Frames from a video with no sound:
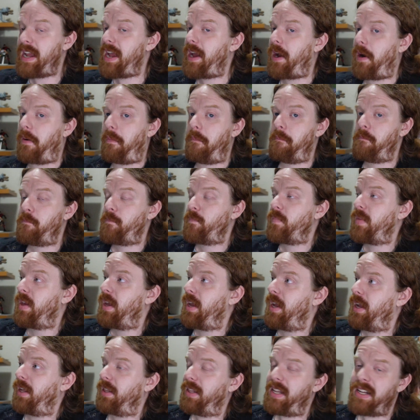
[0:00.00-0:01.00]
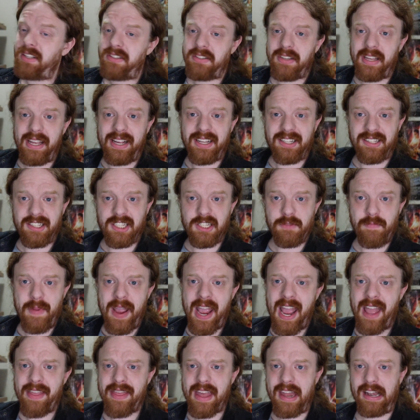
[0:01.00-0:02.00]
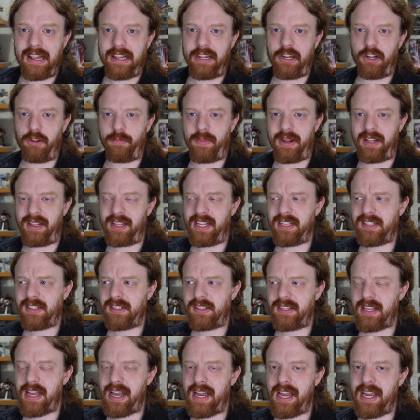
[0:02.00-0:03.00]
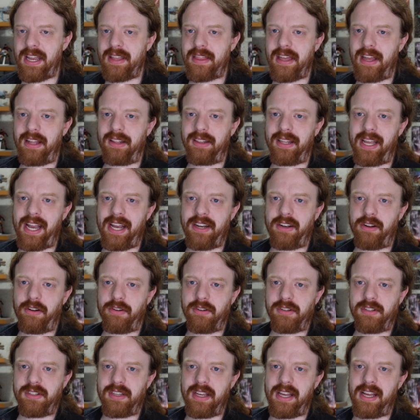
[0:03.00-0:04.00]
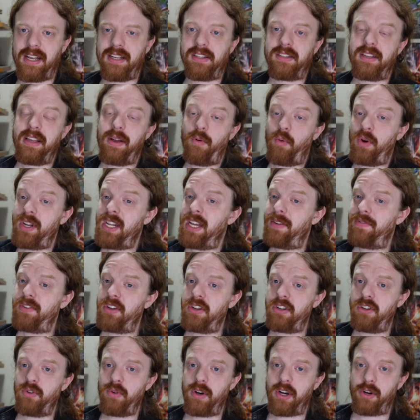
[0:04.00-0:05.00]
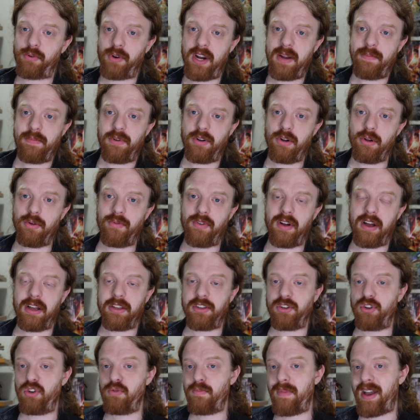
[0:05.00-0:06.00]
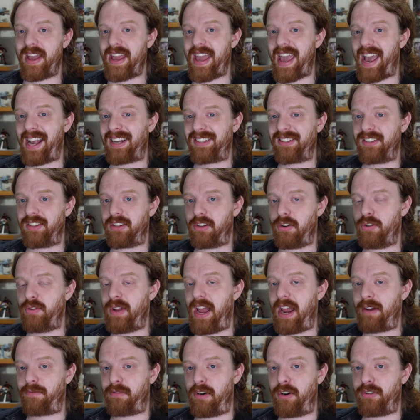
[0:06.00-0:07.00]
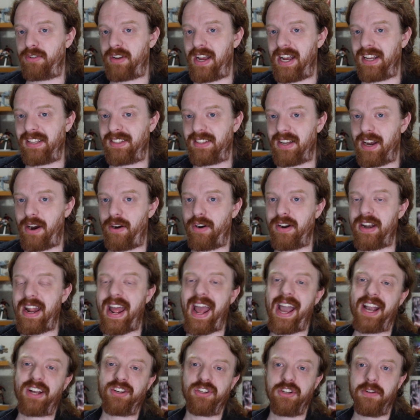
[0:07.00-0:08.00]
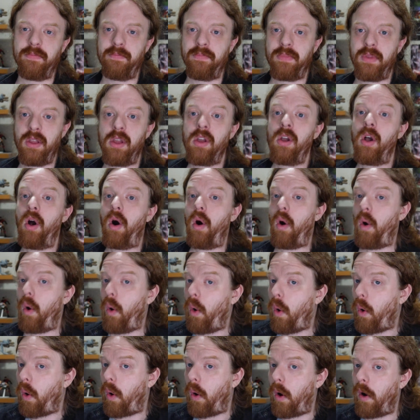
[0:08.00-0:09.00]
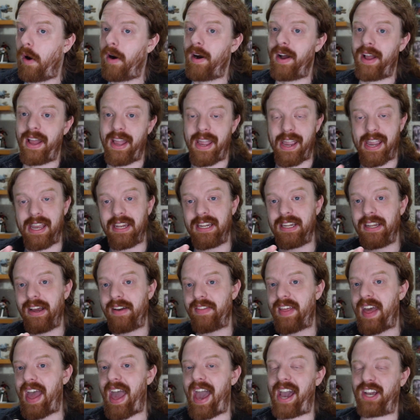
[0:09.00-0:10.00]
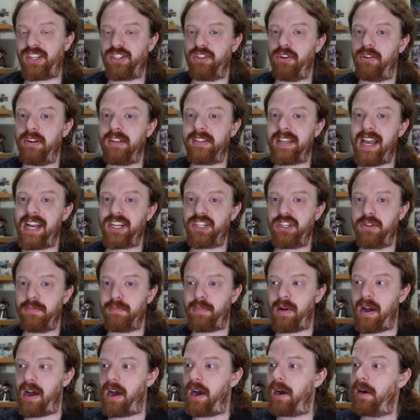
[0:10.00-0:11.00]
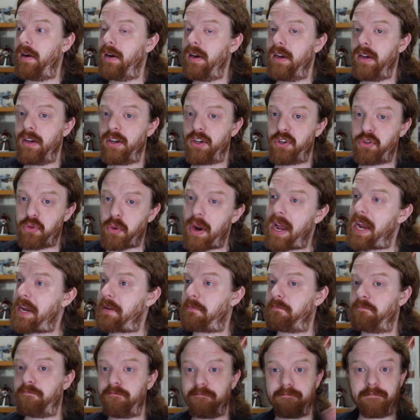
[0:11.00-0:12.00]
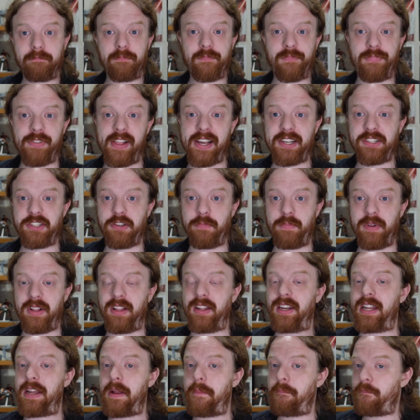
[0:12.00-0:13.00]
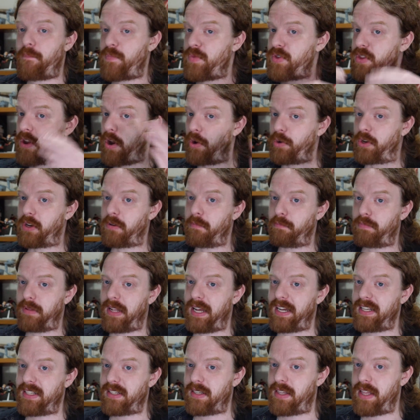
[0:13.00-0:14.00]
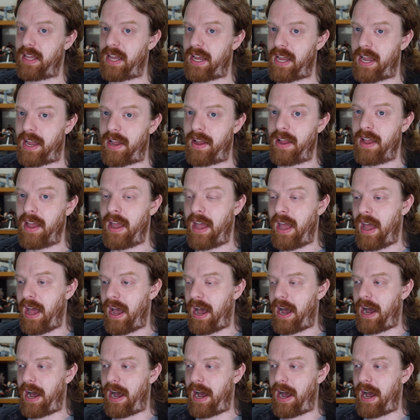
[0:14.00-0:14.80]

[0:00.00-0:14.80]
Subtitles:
Now, let's expand that a little bit. Let's say that Lando says, whenever you do a green maneuver, you may execute a rotate turret action, or any other action on his action bar. Great. Flexibility. No complaints there.